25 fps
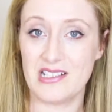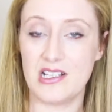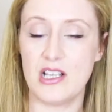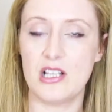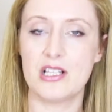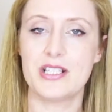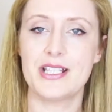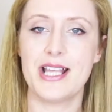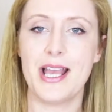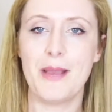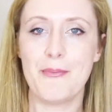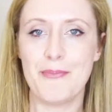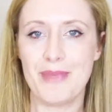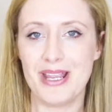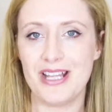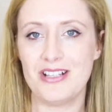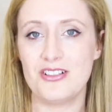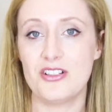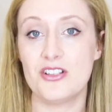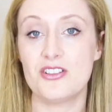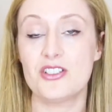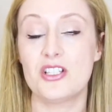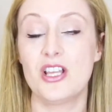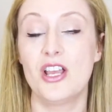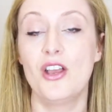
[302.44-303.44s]
us, that
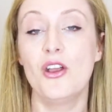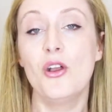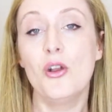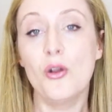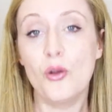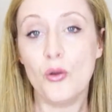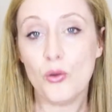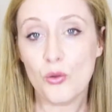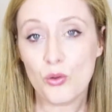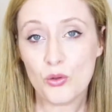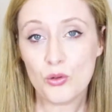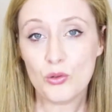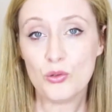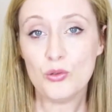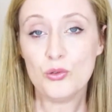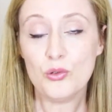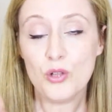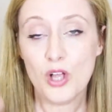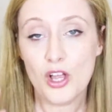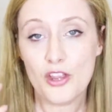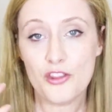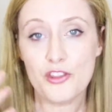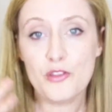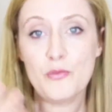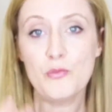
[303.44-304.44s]
makes us all
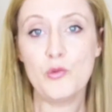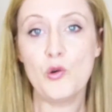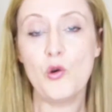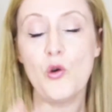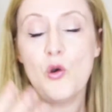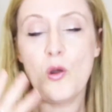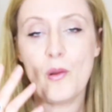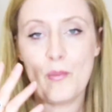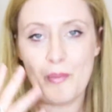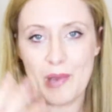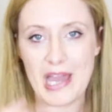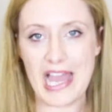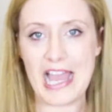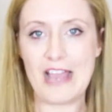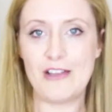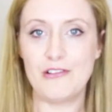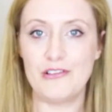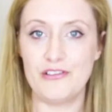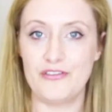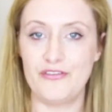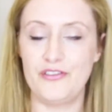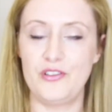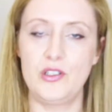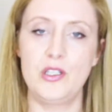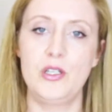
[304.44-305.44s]
the more
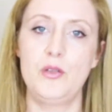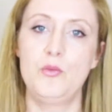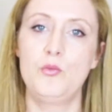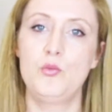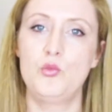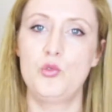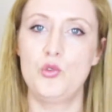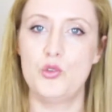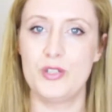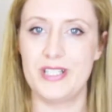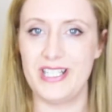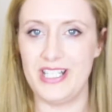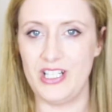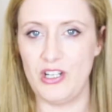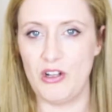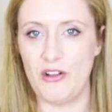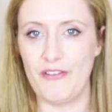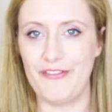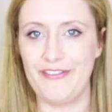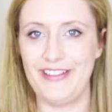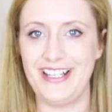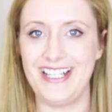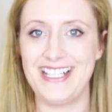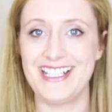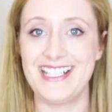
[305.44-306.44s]
powerful in warding
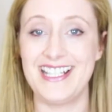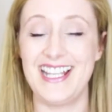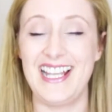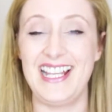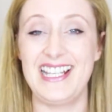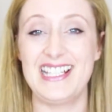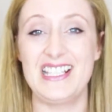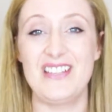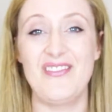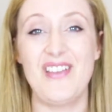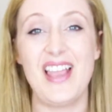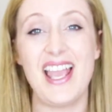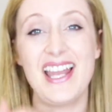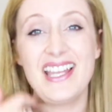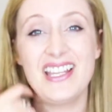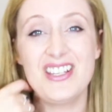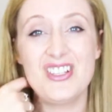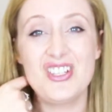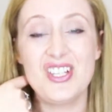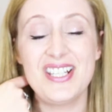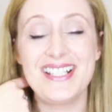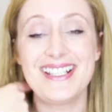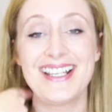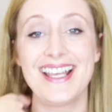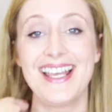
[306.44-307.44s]
off these negative
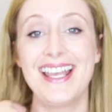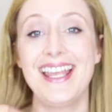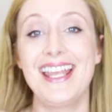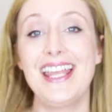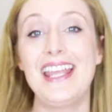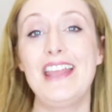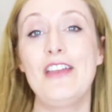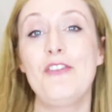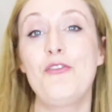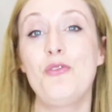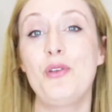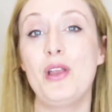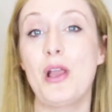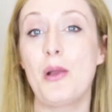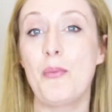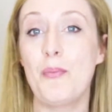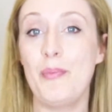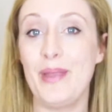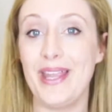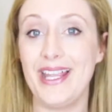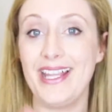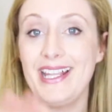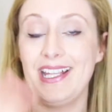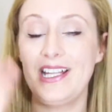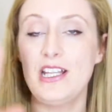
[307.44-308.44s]
energies if we are
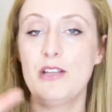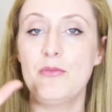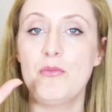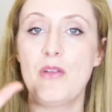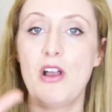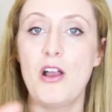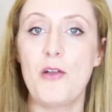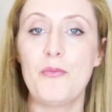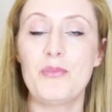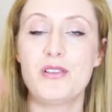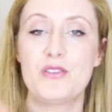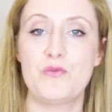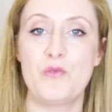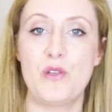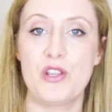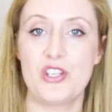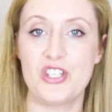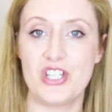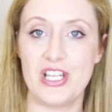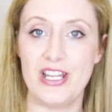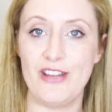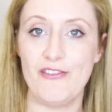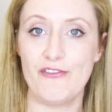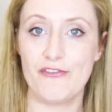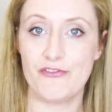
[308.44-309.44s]
picking them up,
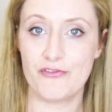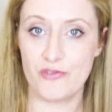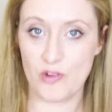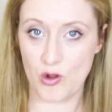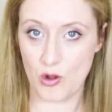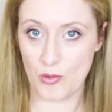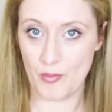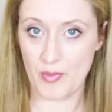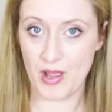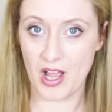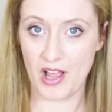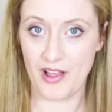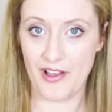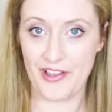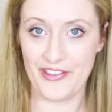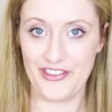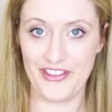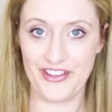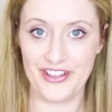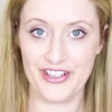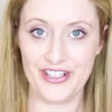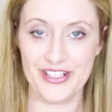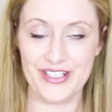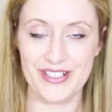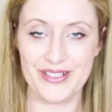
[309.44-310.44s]
especially from
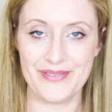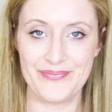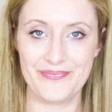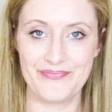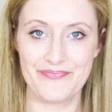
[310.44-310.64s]
others.